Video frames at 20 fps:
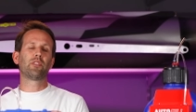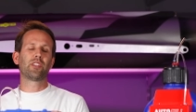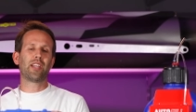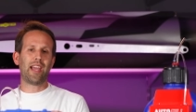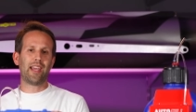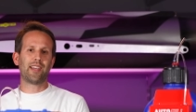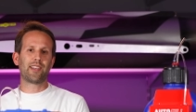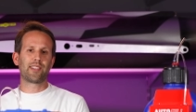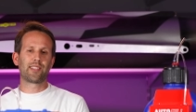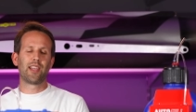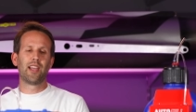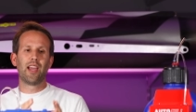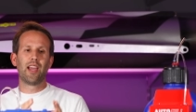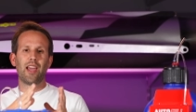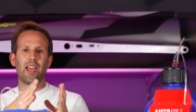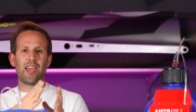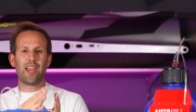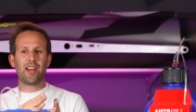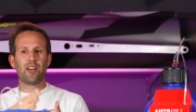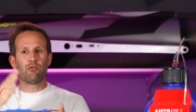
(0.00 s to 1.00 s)
tanks
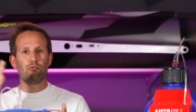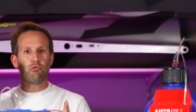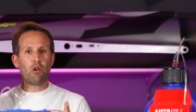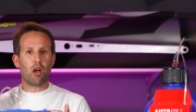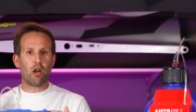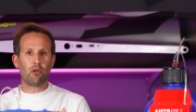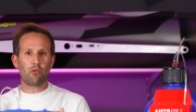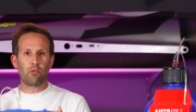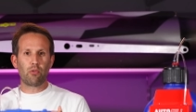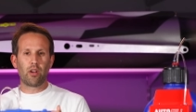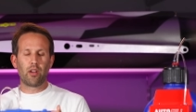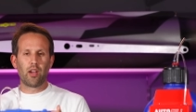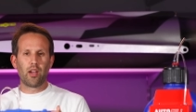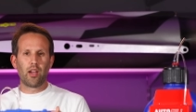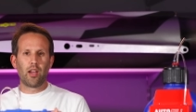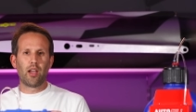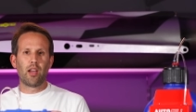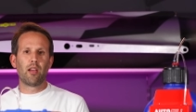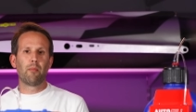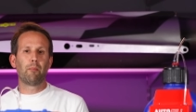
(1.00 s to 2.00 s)
in a row,
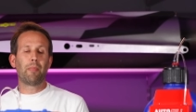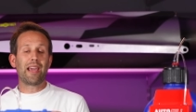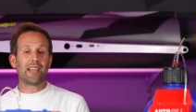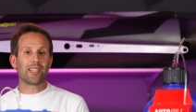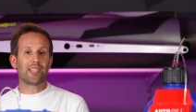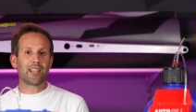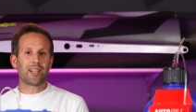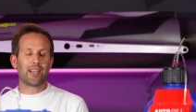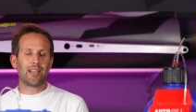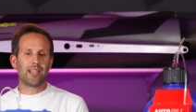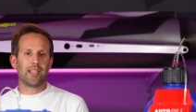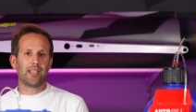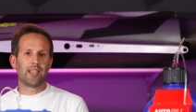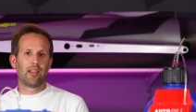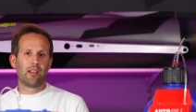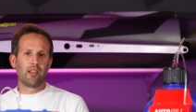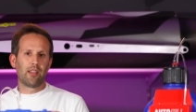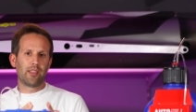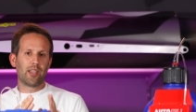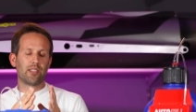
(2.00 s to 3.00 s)
basically
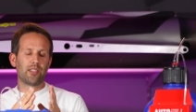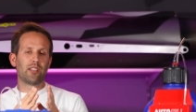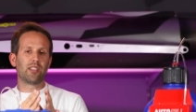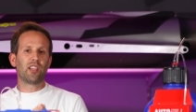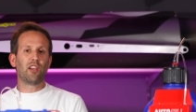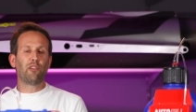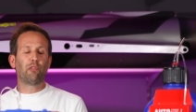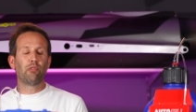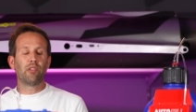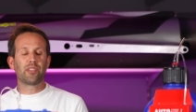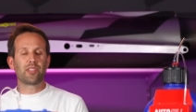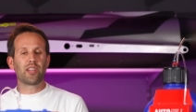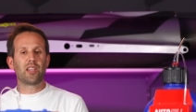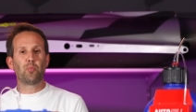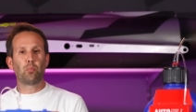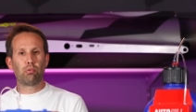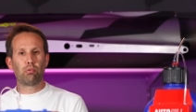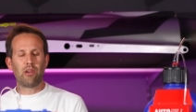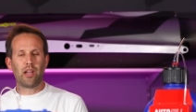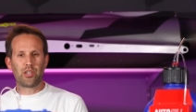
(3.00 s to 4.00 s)
there's a difference
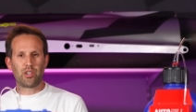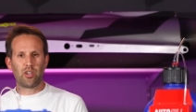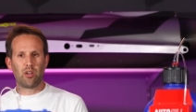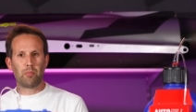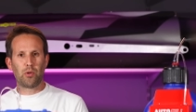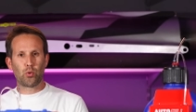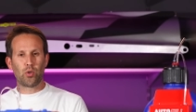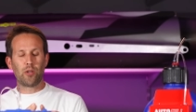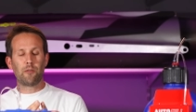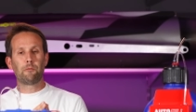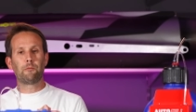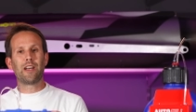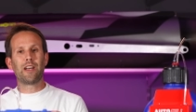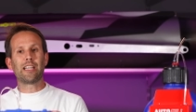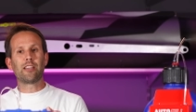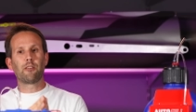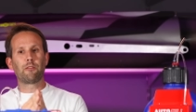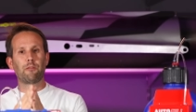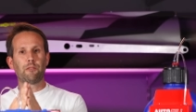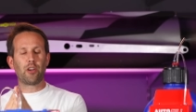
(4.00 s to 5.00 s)
in pressure between
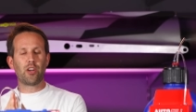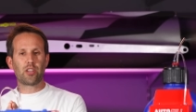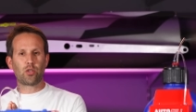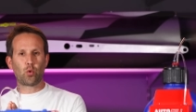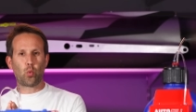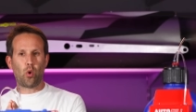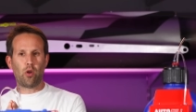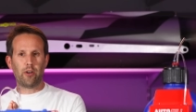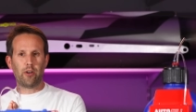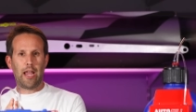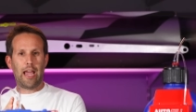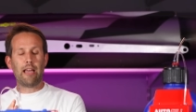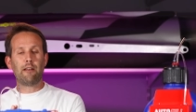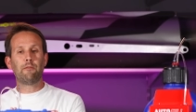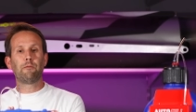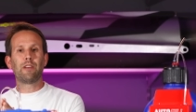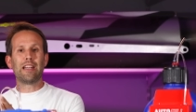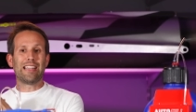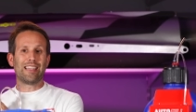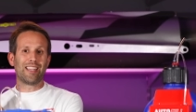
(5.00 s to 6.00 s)
filling the first one and
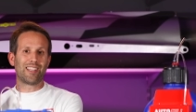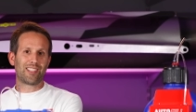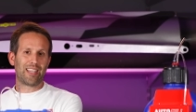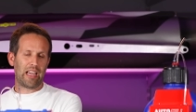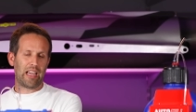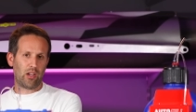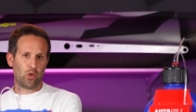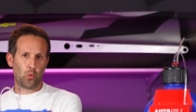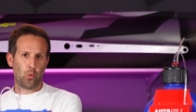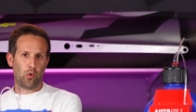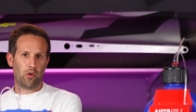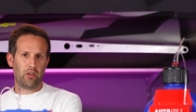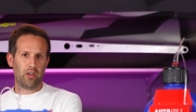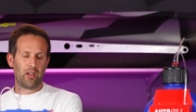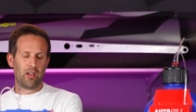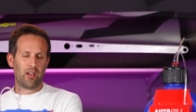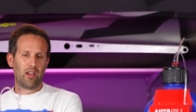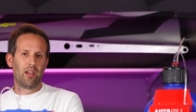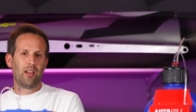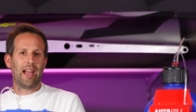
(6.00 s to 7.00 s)
filling the second one.
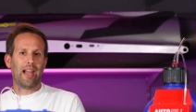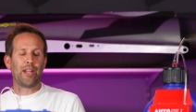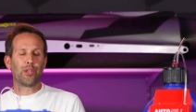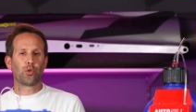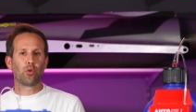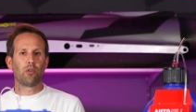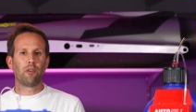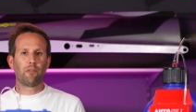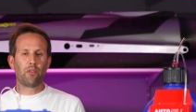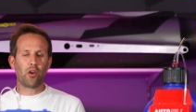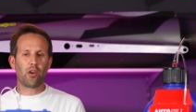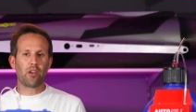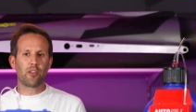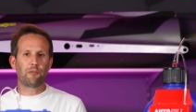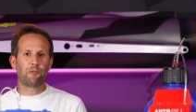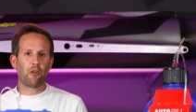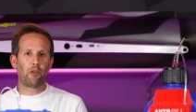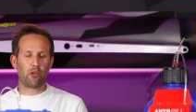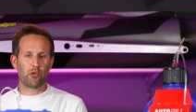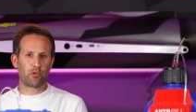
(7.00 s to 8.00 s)
And to avoid
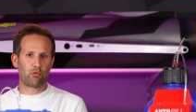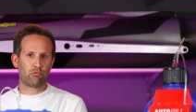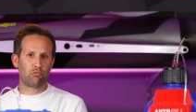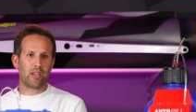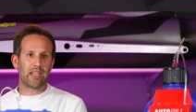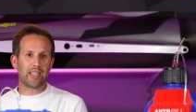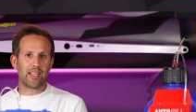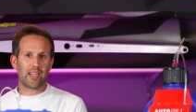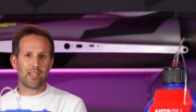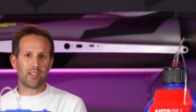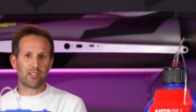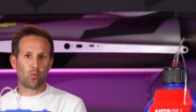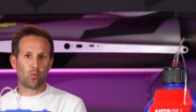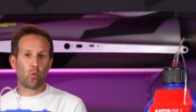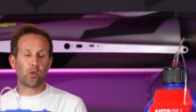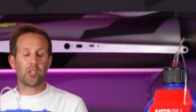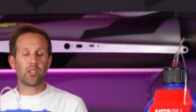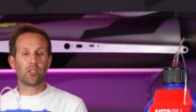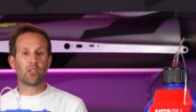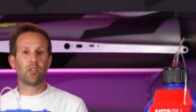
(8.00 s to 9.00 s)
false readings,
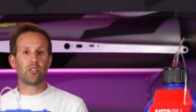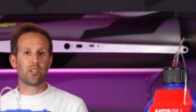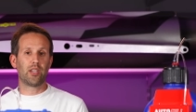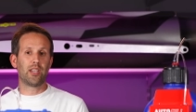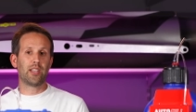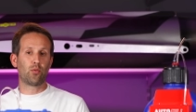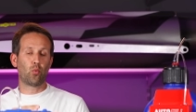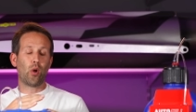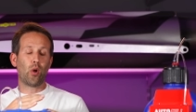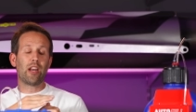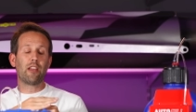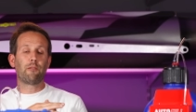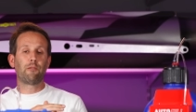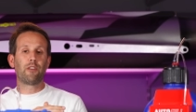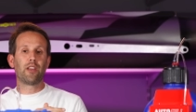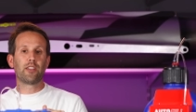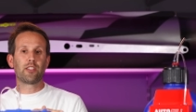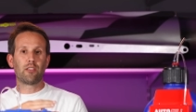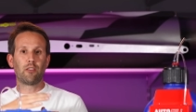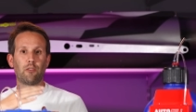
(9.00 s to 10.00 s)
what it does is when it
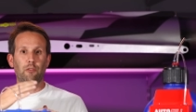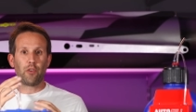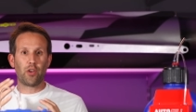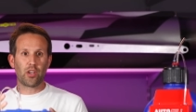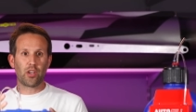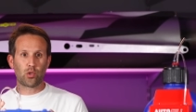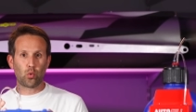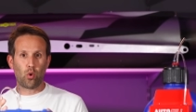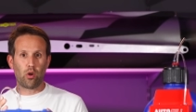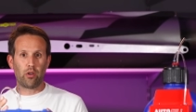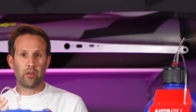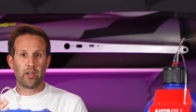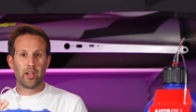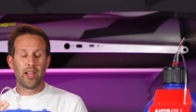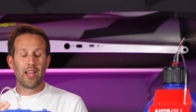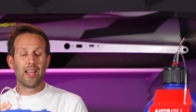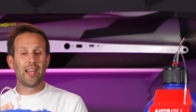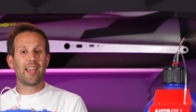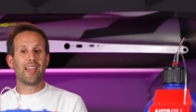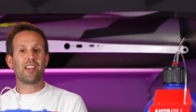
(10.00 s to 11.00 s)
fills the first one,
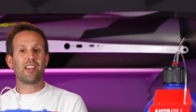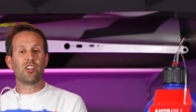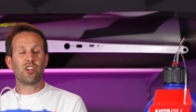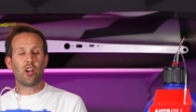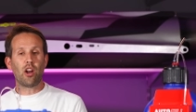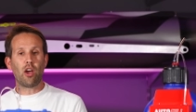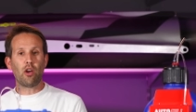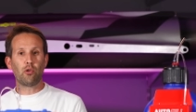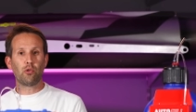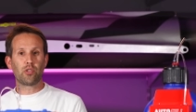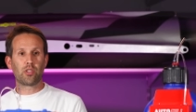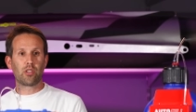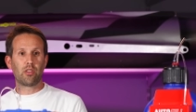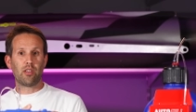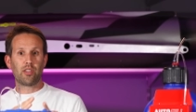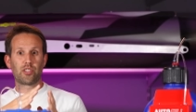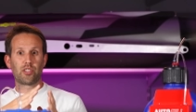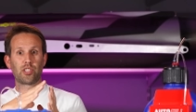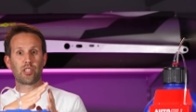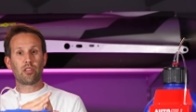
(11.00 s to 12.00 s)
it knows
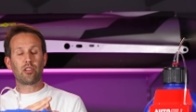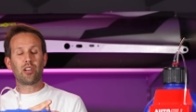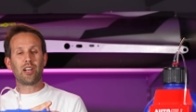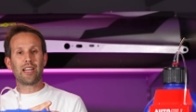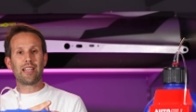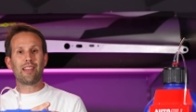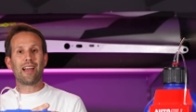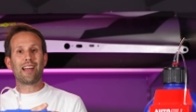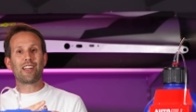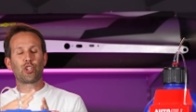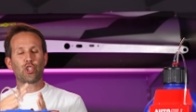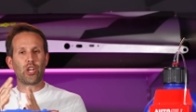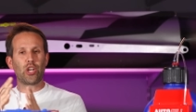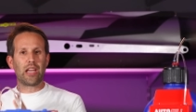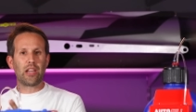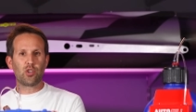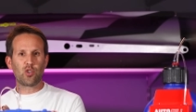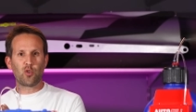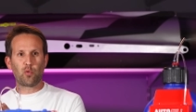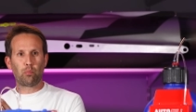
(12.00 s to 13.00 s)
that suddenly that
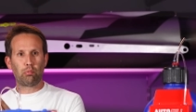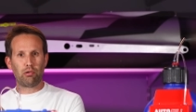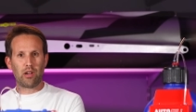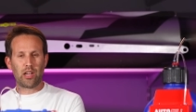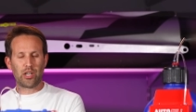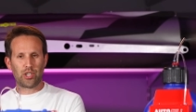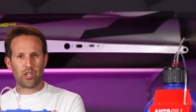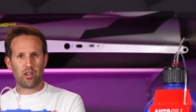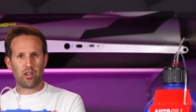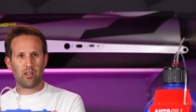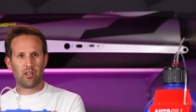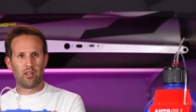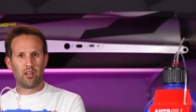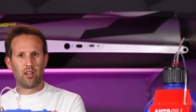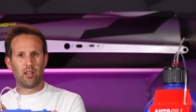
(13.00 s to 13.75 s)
change of pressure